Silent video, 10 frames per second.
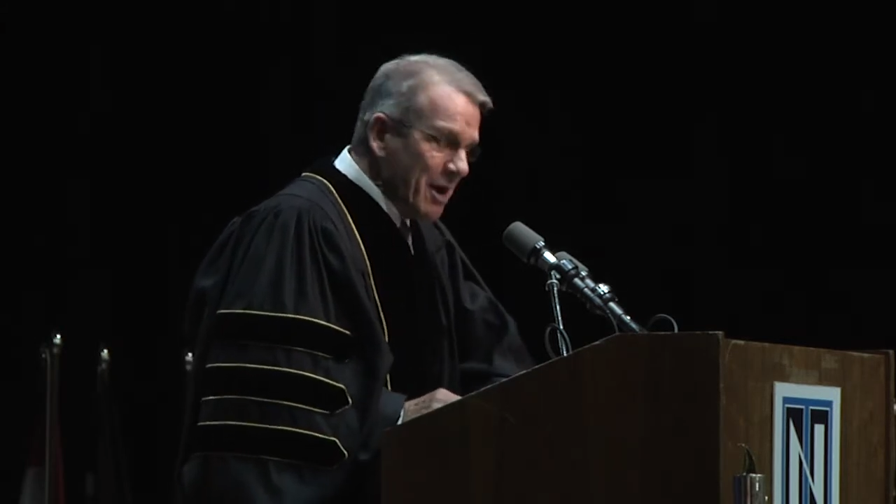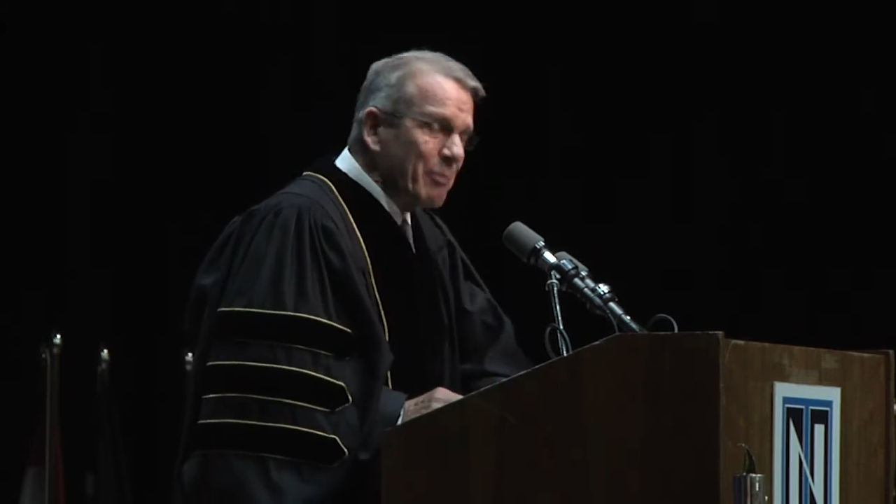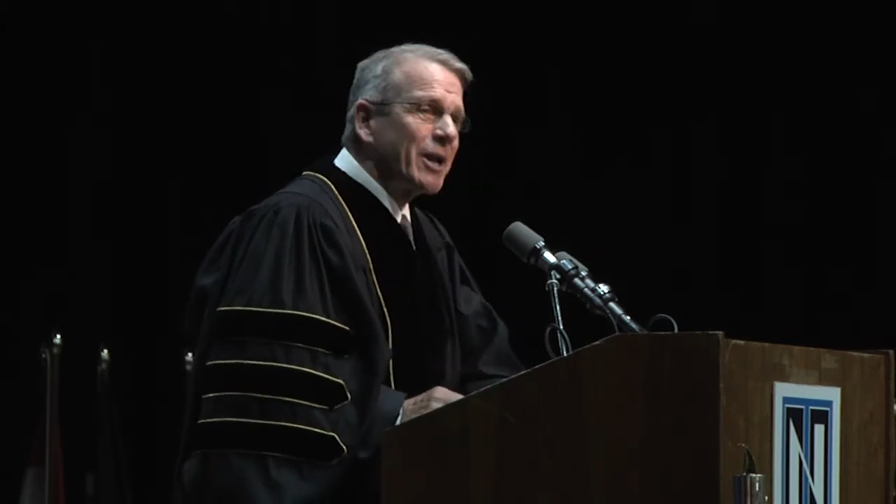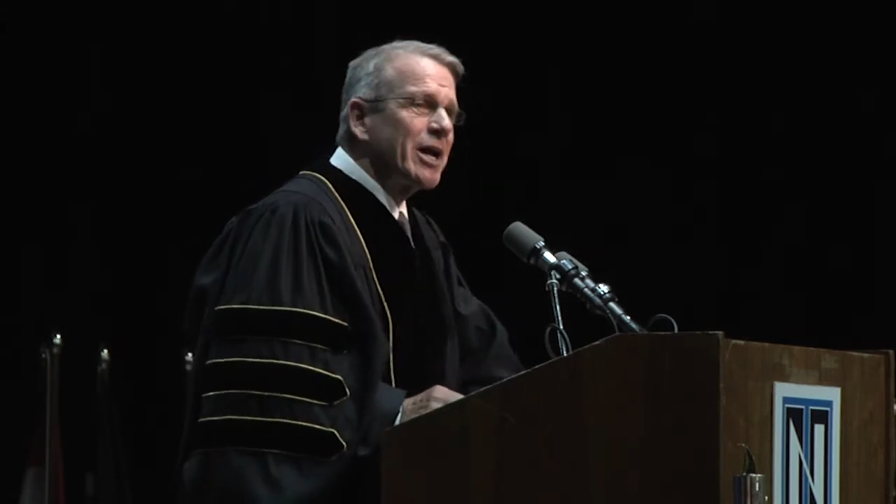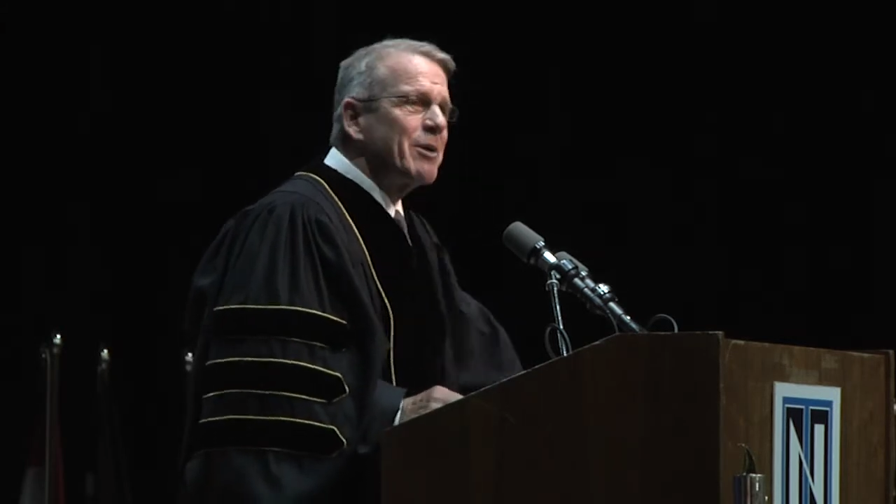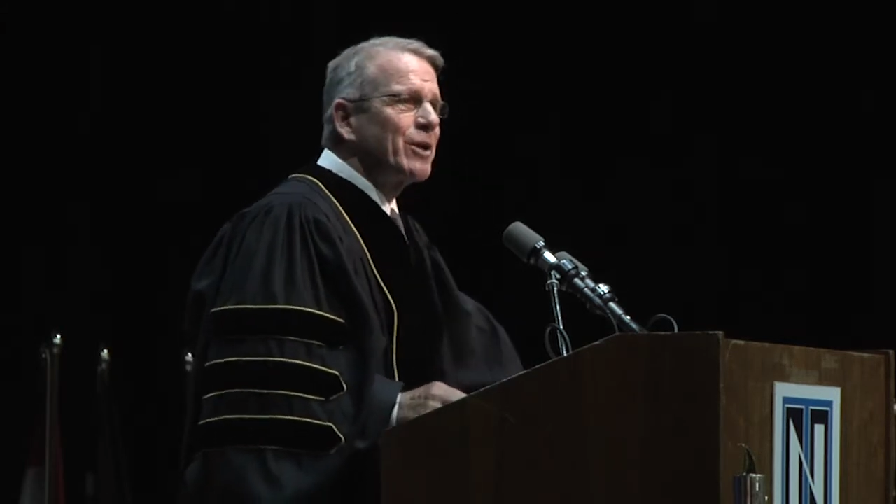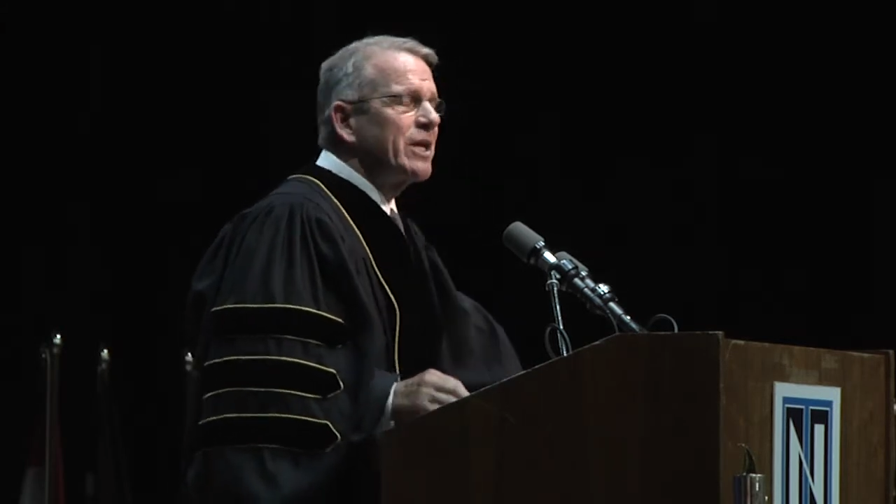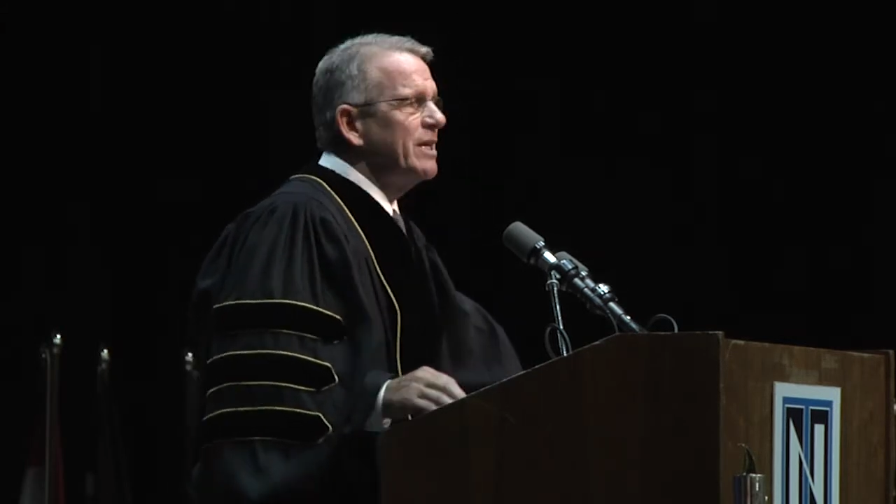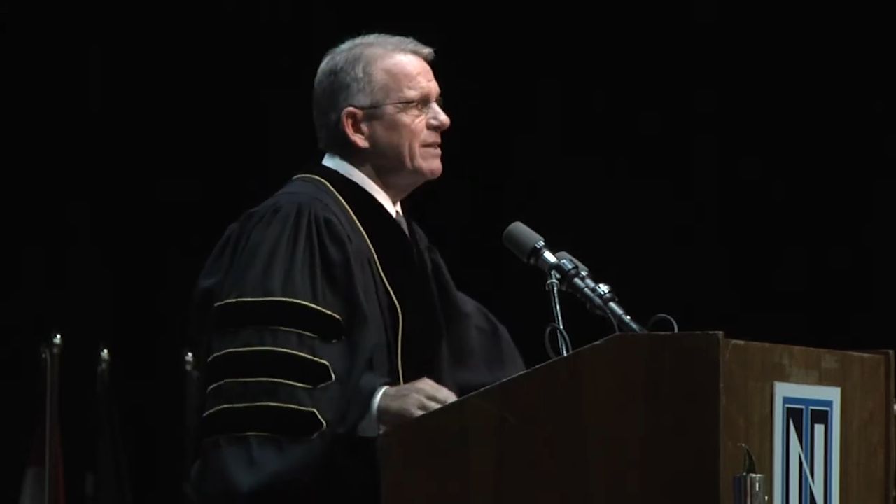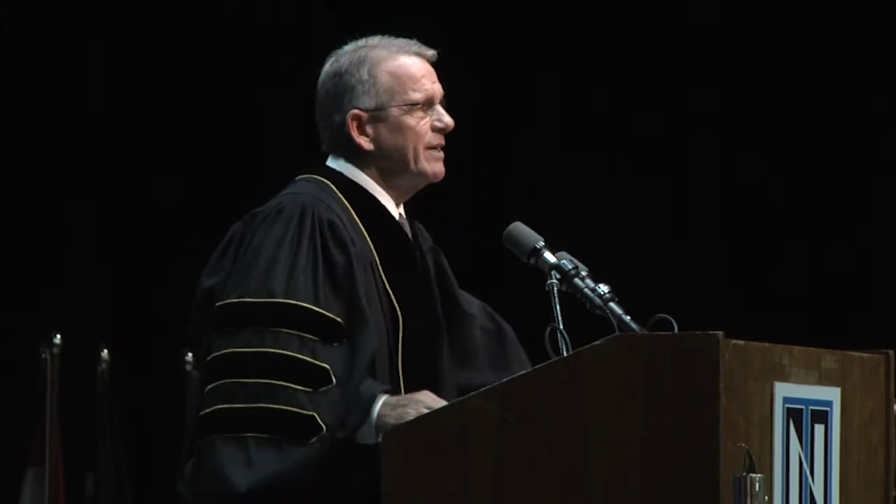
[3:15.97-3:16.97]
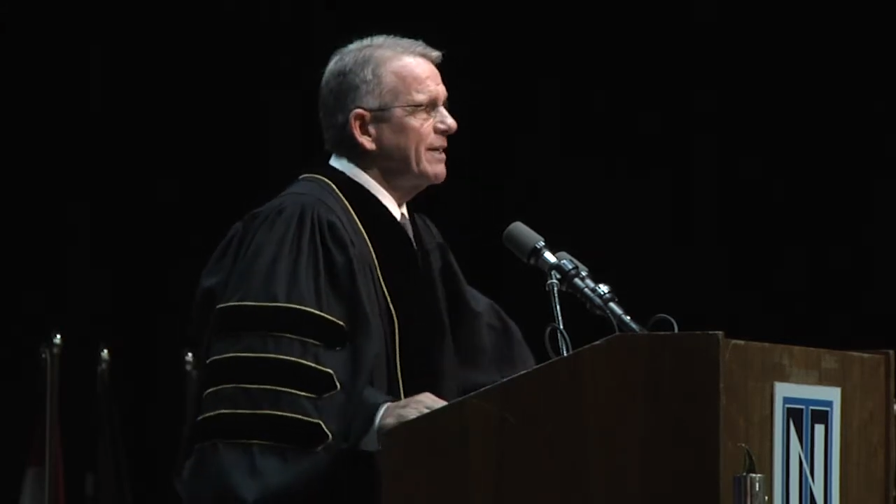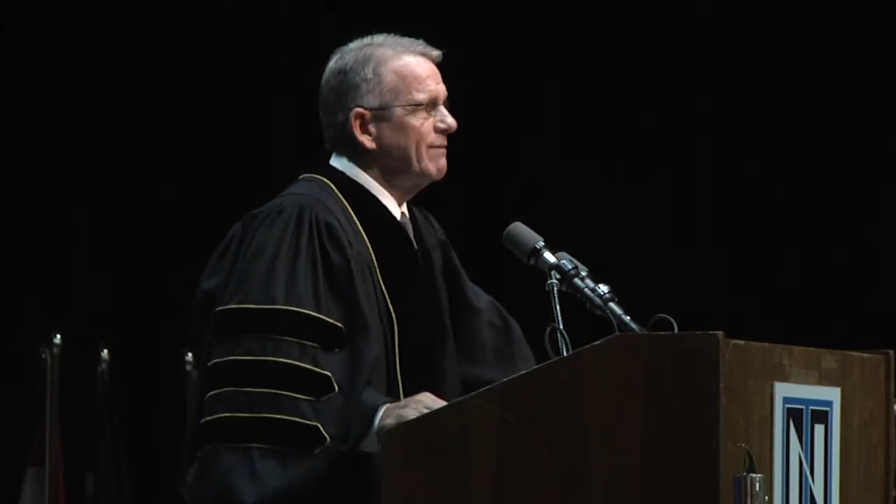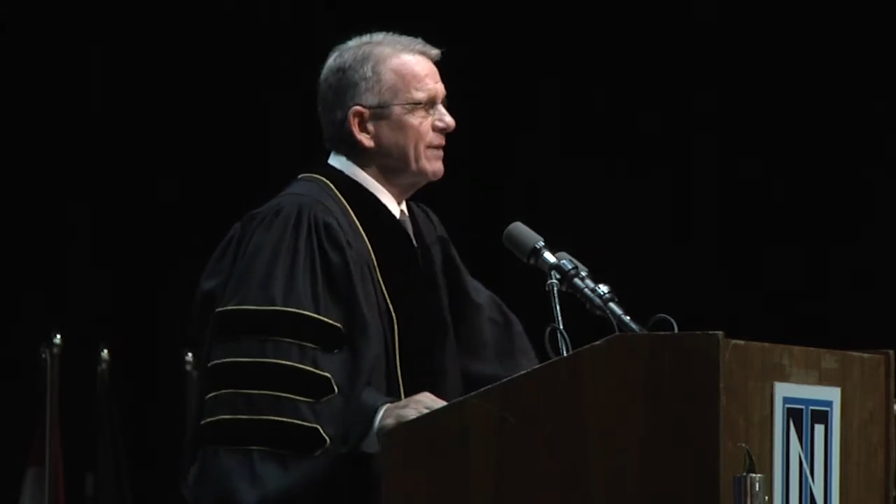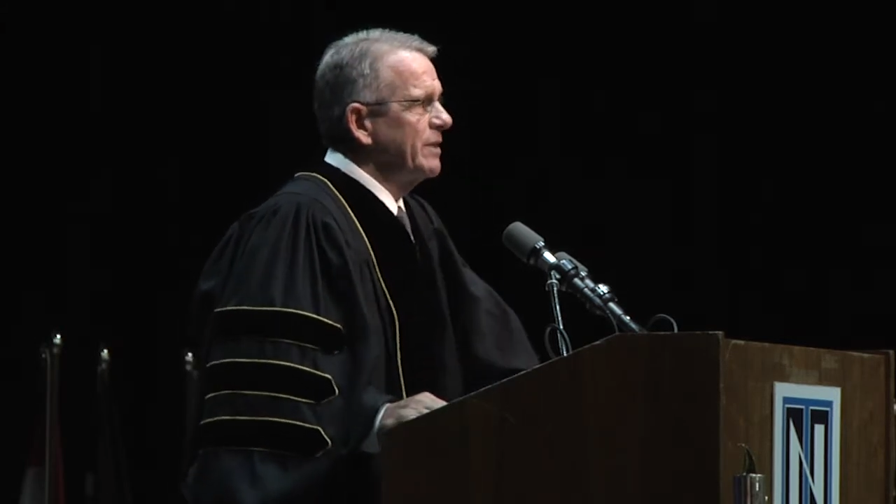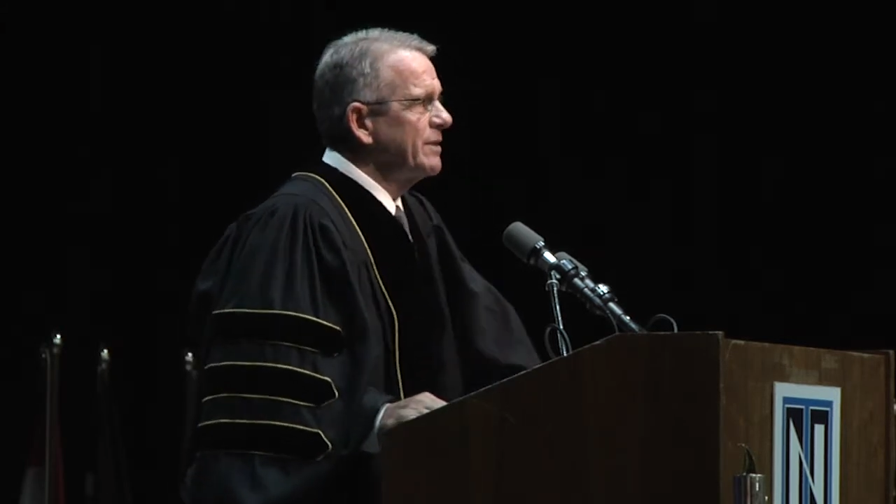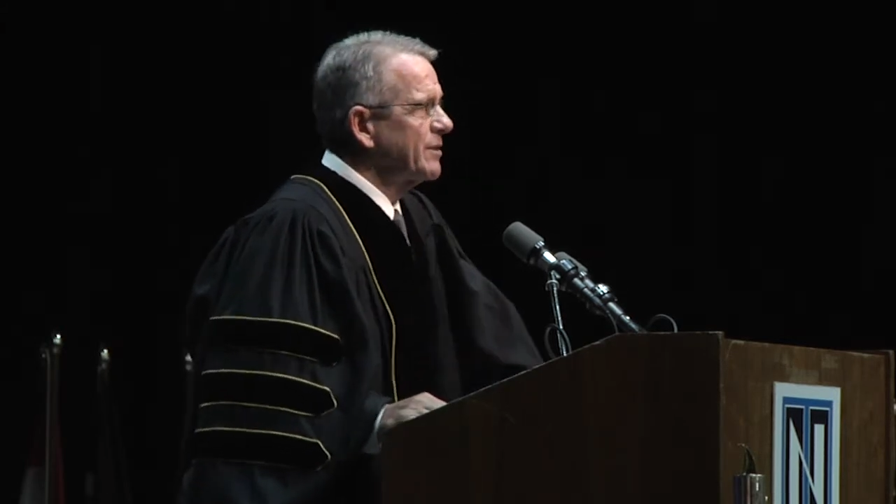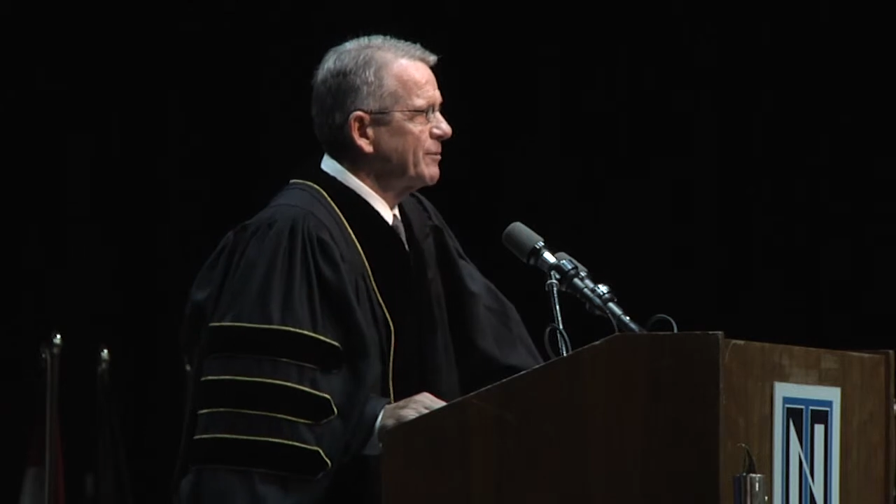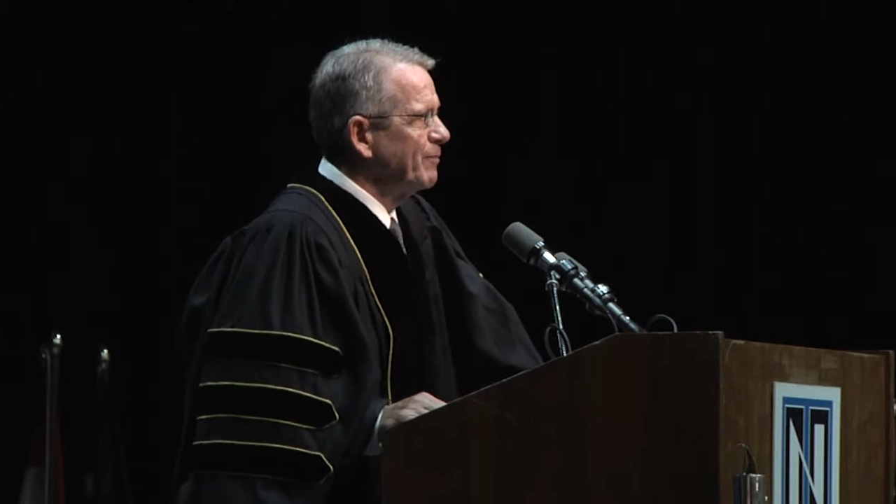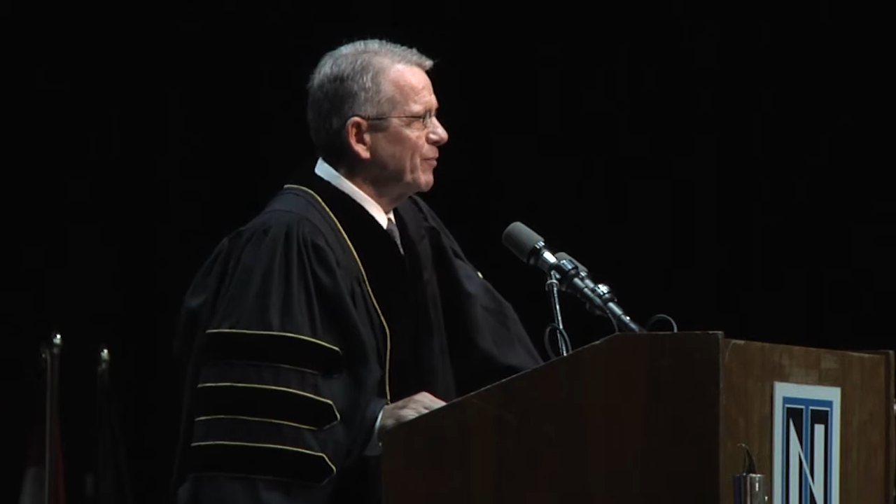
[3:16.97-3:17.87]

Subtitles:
But I am going to heed that advice.